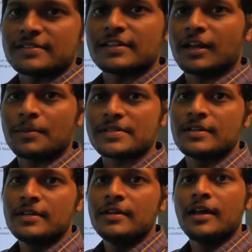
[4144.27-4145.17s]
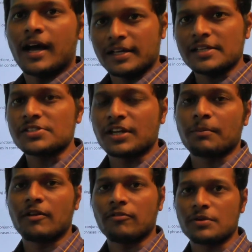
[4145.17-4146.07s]
syllabus. Highest
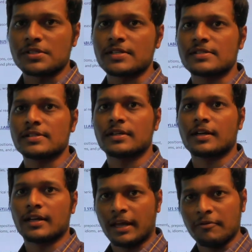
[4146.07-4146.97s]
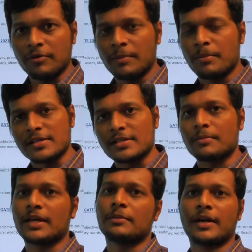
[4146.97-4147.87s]
number of questions uh, came from basic
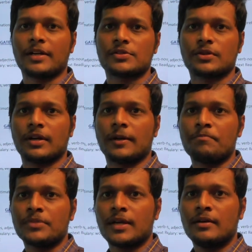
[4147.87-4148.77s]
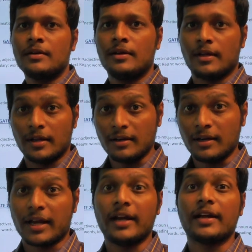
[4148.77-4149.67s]
mathematics only. In
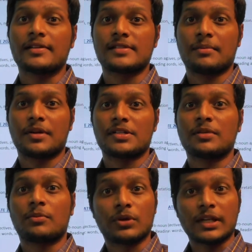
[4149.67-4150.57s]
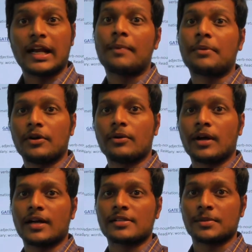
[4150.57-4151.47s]
gate examination, more than aptitude
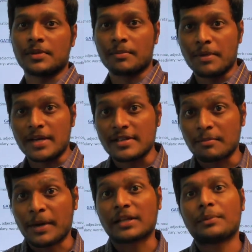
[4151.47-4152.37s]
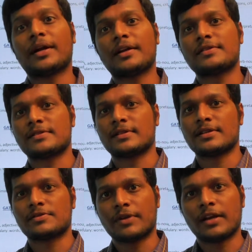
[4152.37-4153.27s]
concept, the basic mathematics
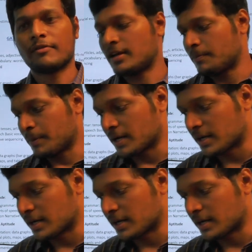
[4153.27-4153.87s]
is very very important